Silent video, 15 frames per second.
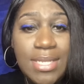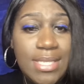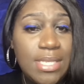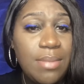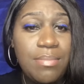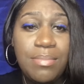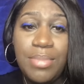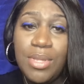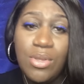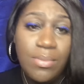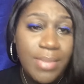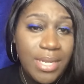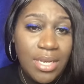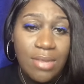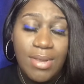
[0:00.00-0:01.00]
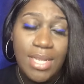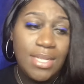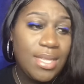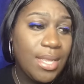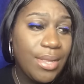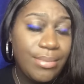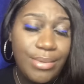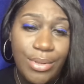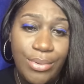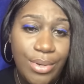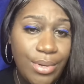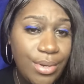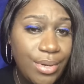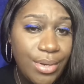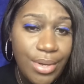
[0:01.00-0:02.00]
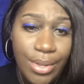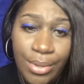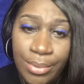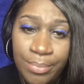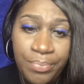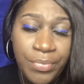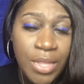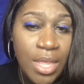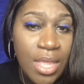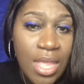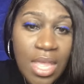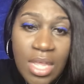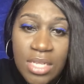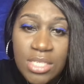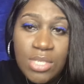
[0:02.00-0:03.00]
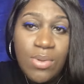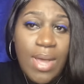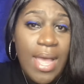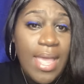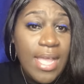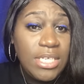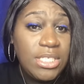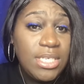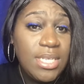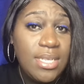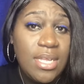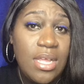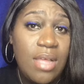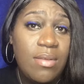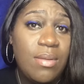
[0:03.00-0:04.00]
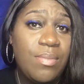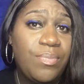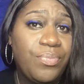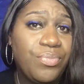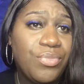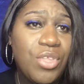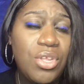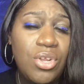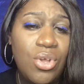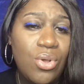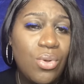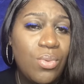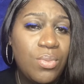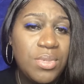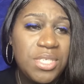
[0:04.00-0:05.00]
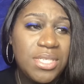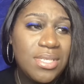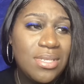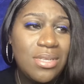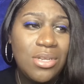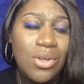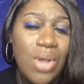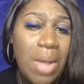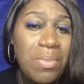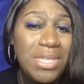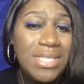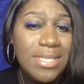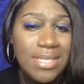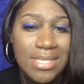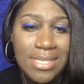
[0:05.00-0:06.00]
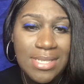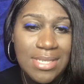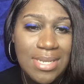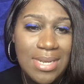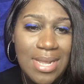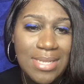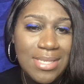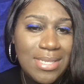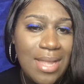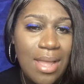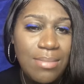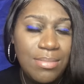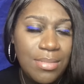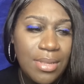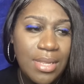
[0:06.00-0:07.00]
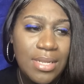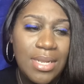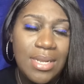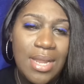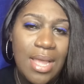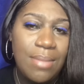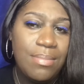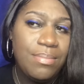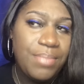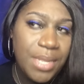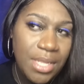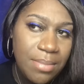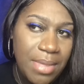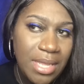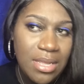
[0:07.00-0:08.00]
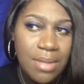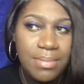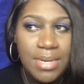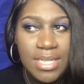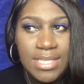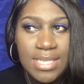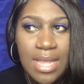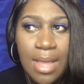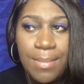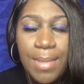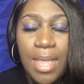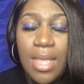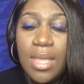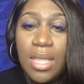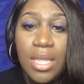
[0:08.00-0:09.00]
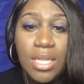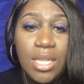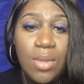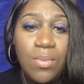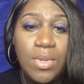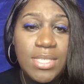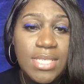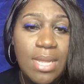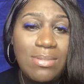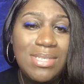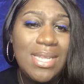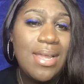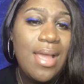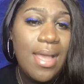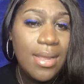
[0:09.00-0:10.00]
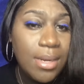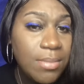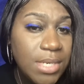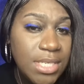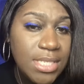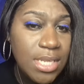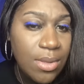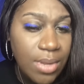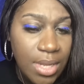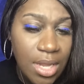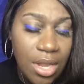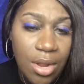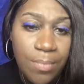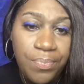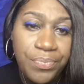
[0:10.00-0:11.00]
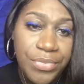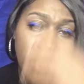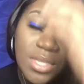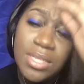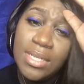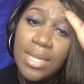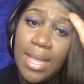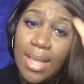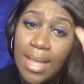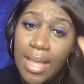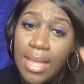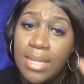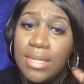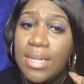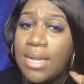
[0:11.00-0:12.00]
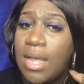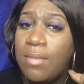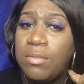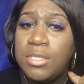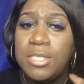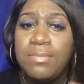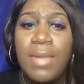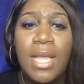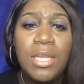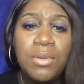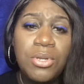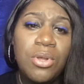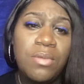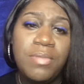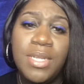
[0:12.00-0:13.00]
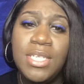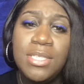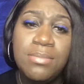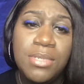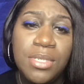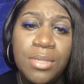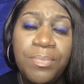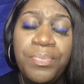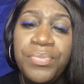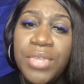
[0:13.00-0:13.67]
some bill money right there. No, no, no, no, no. So I actually, I wasn't consistent. I stopped, and then I pick it back up, and I stopped. And then once I was like, I don't want to sell here. The guy that I was following on Facebook,